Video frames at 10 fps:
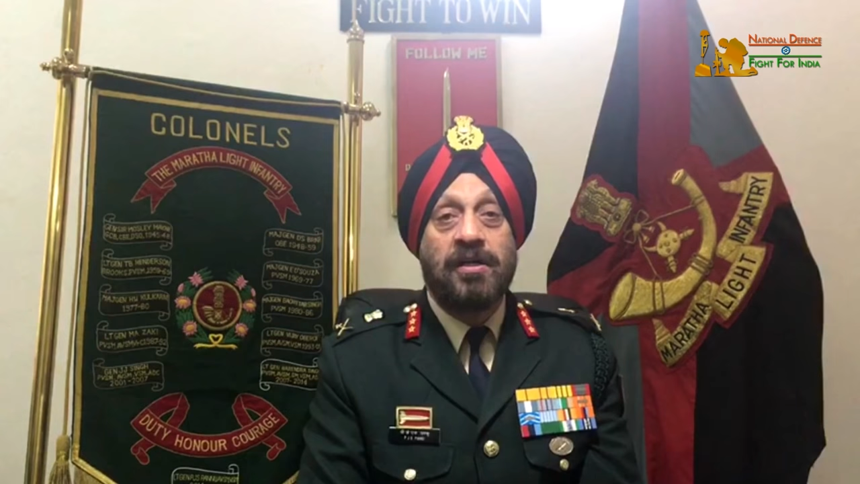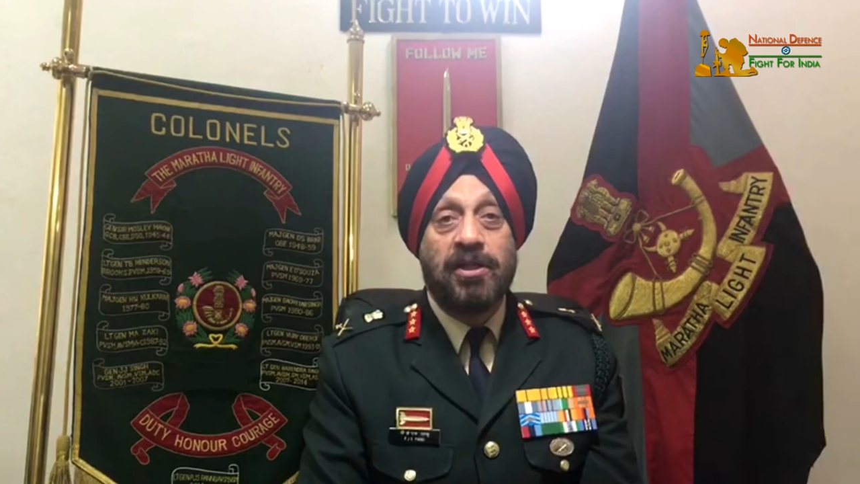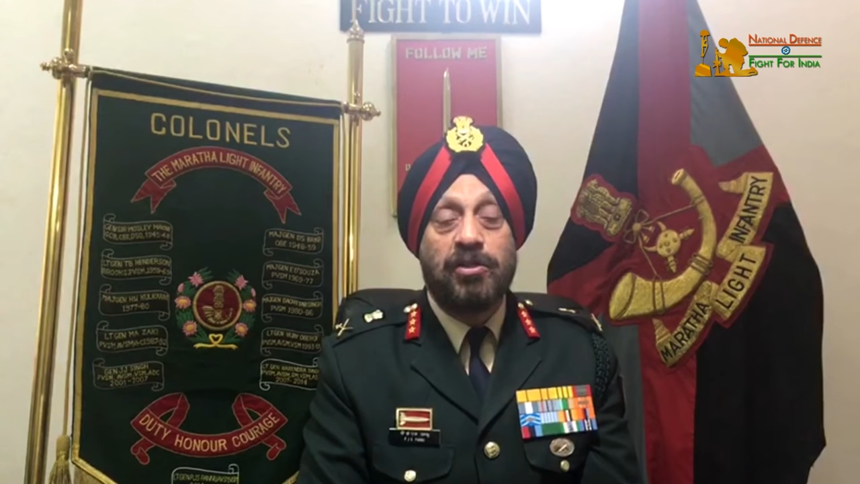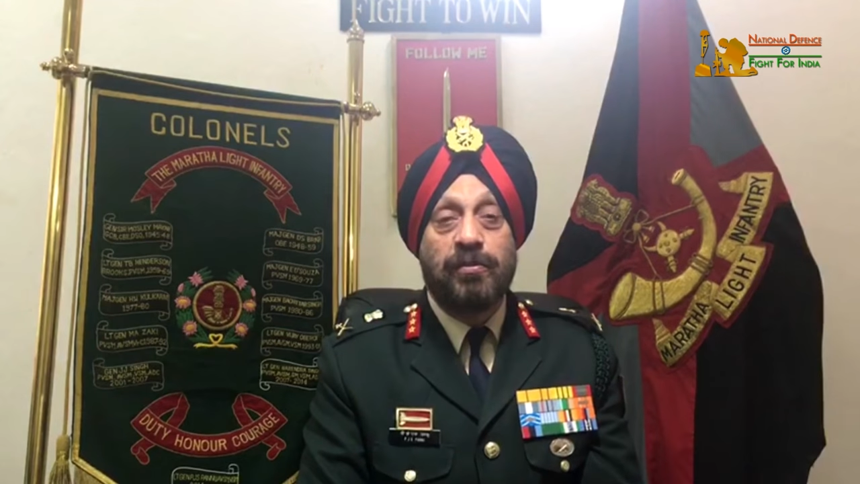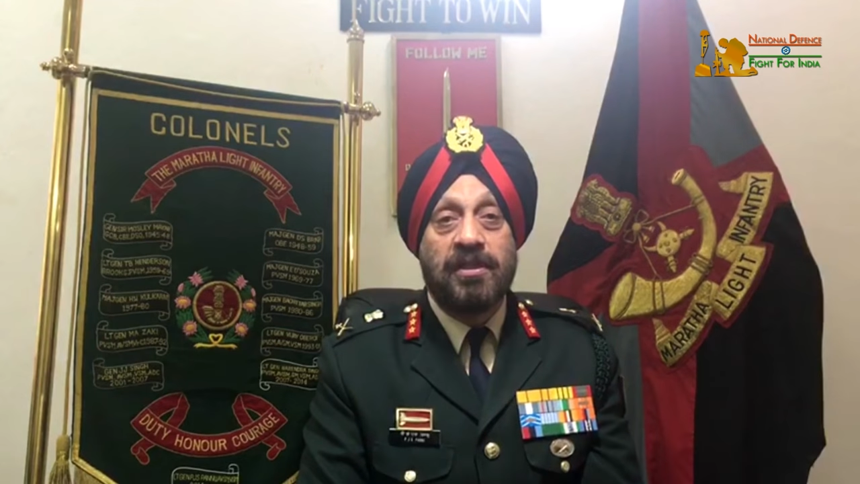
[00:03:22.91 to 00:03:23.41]

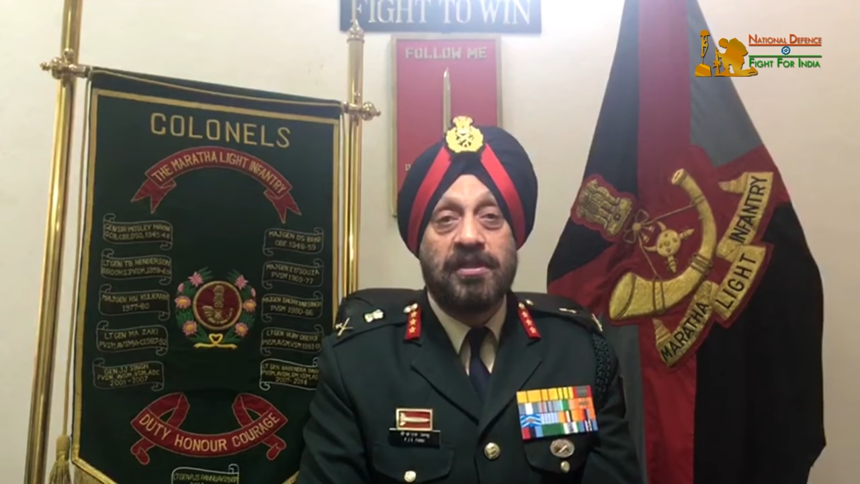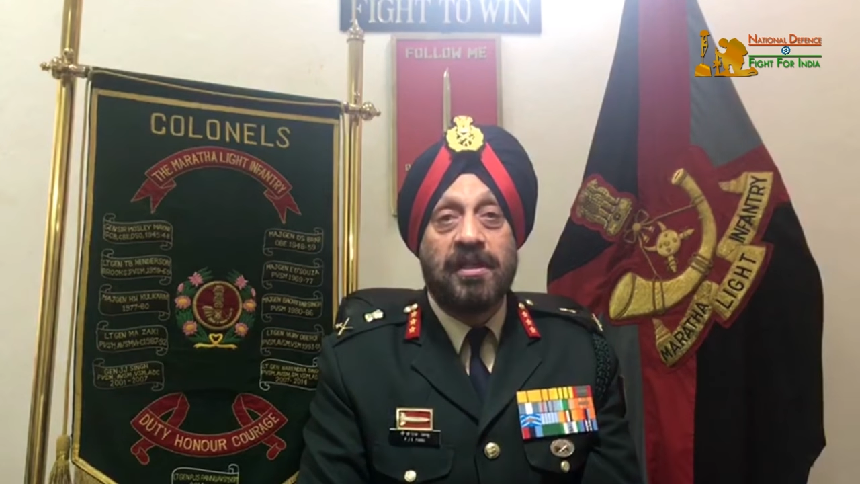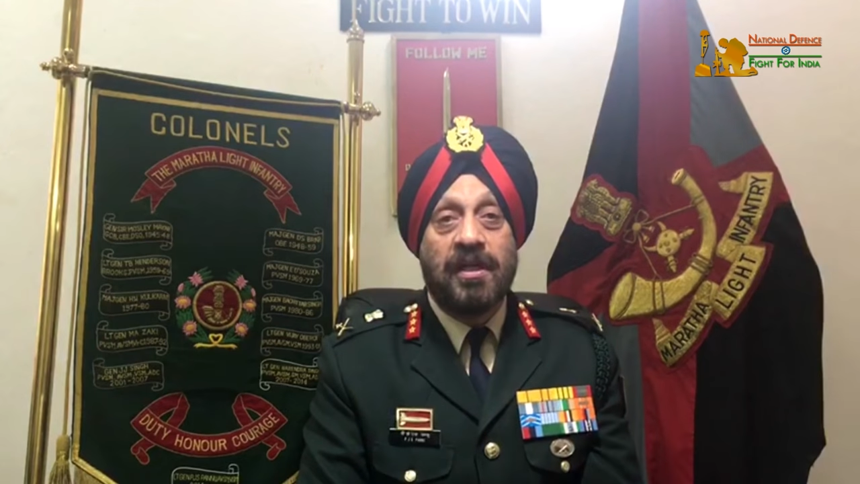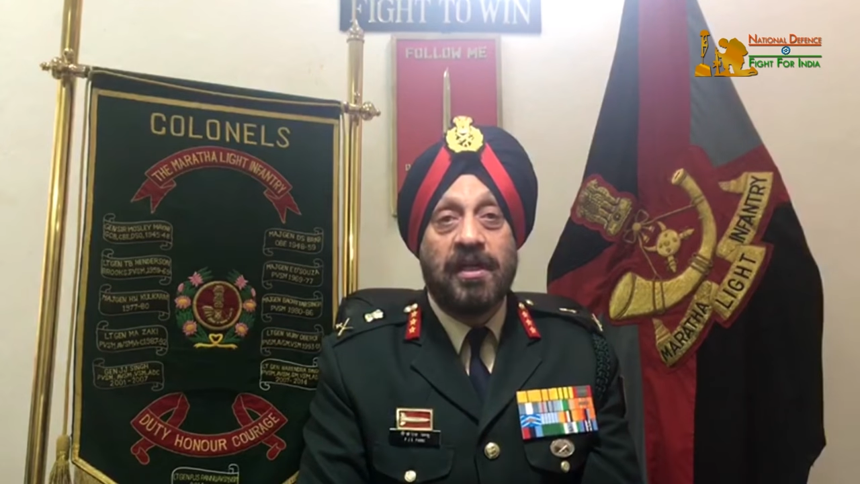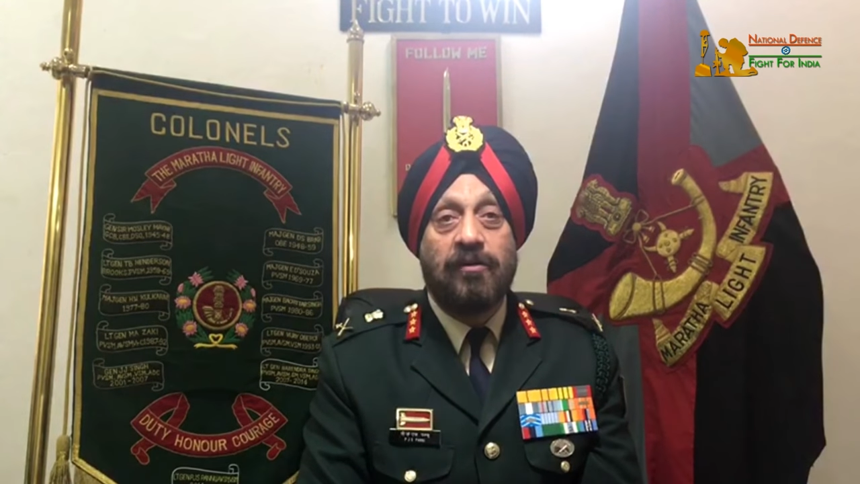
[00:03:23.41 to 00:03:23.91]
regiments and
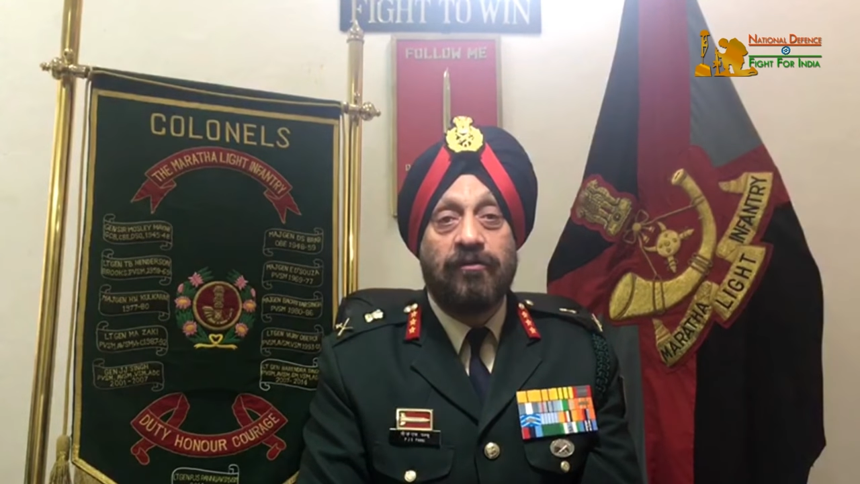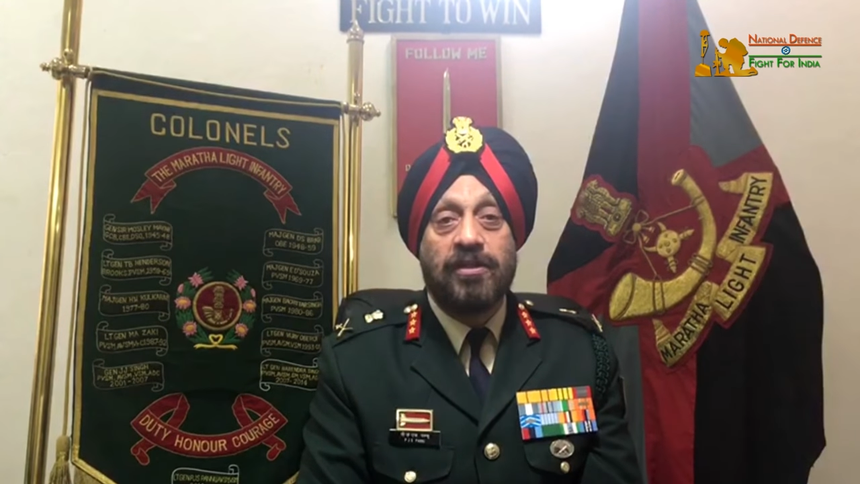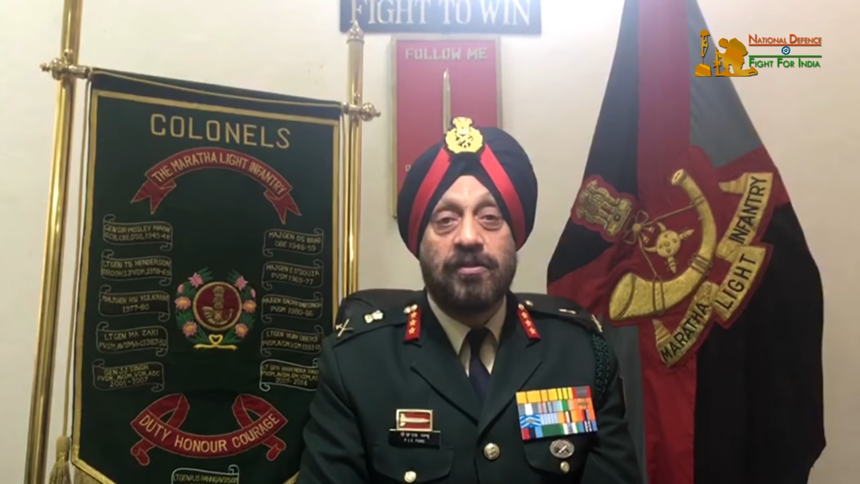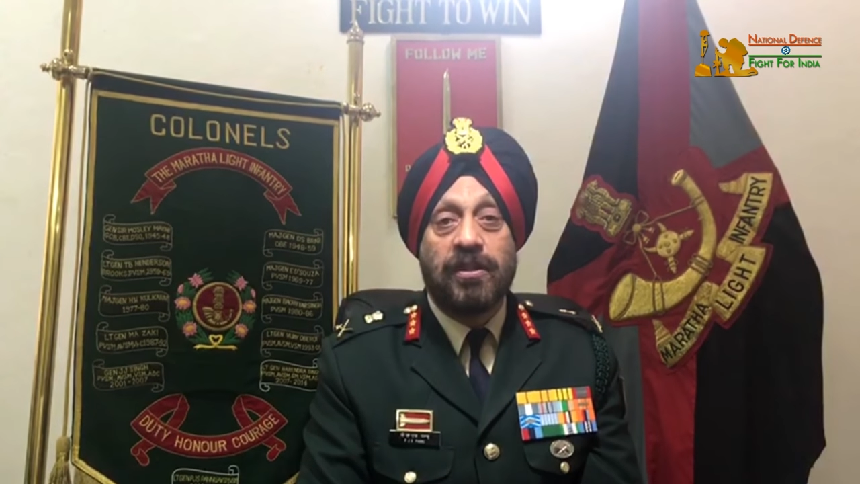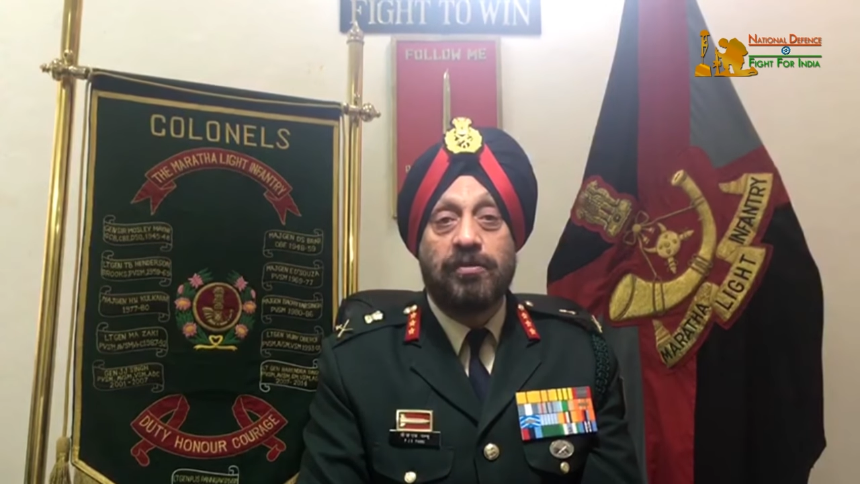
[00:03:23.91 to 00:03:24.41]
the Air
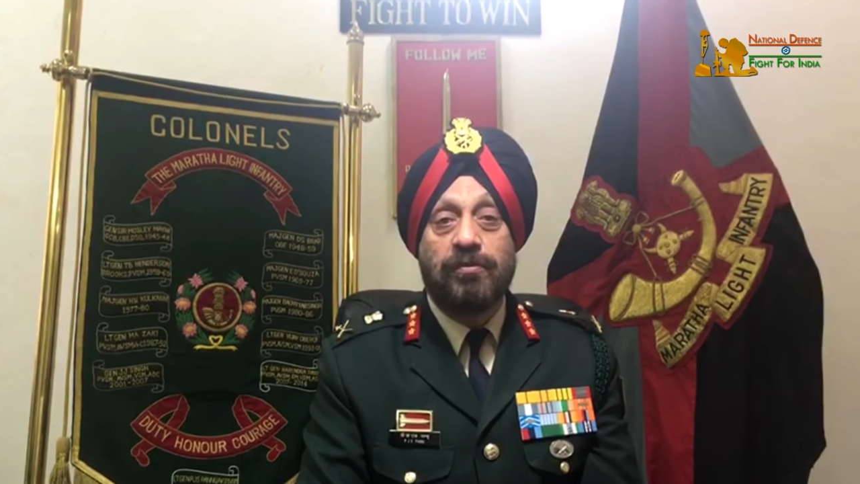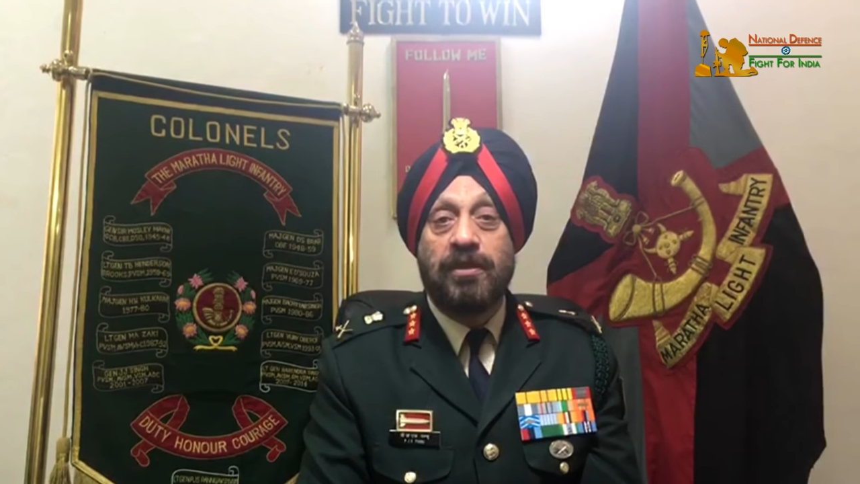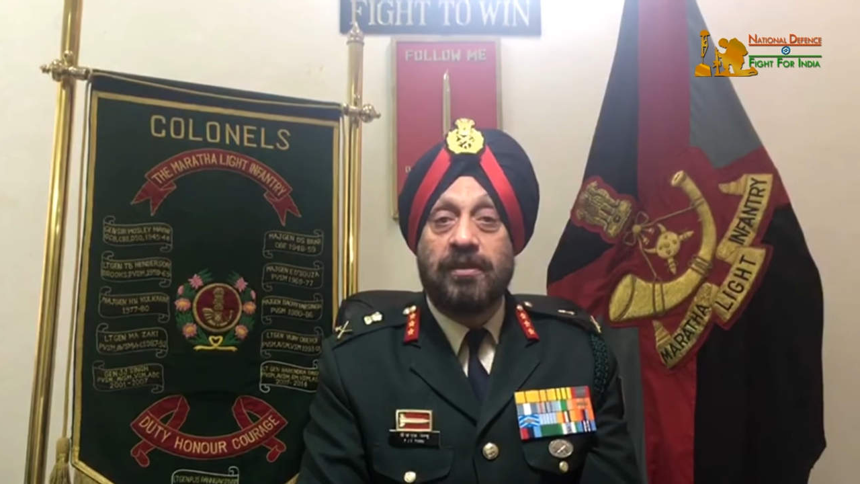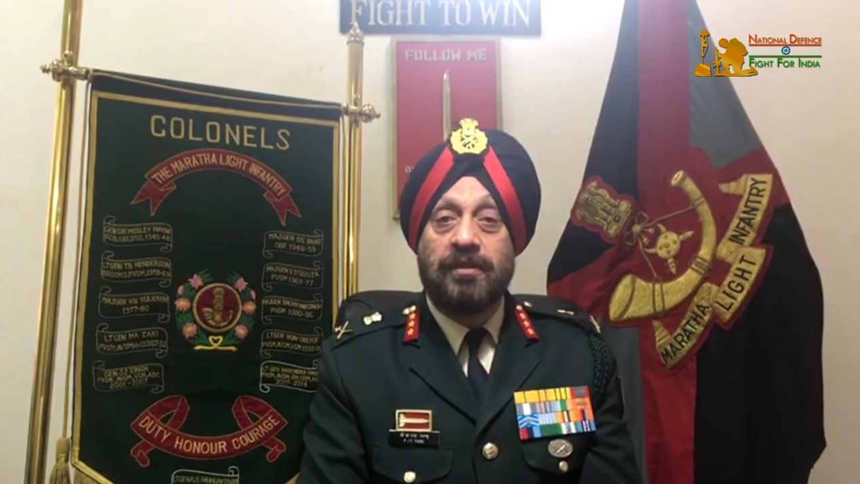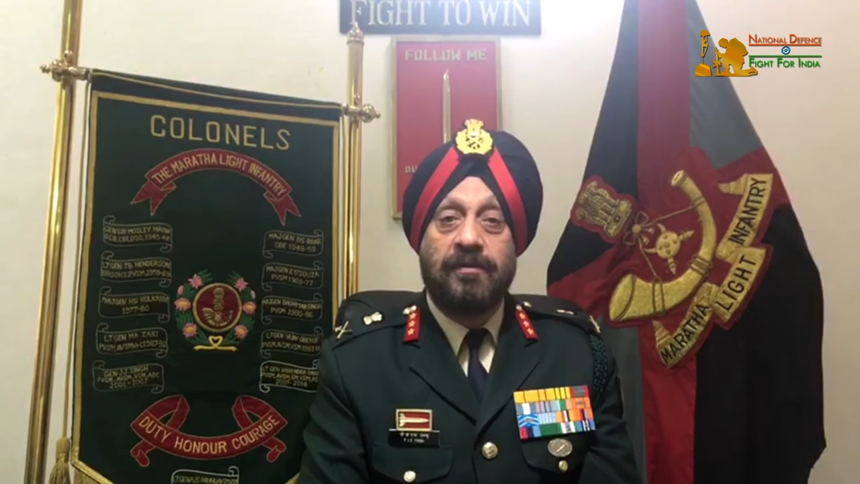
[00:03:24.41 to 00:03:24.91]
Defense
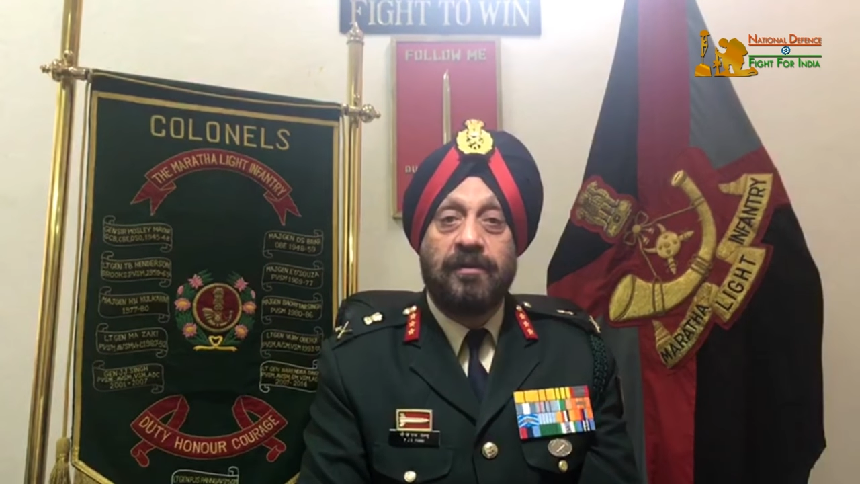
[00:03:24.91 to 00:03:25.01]
Regiment.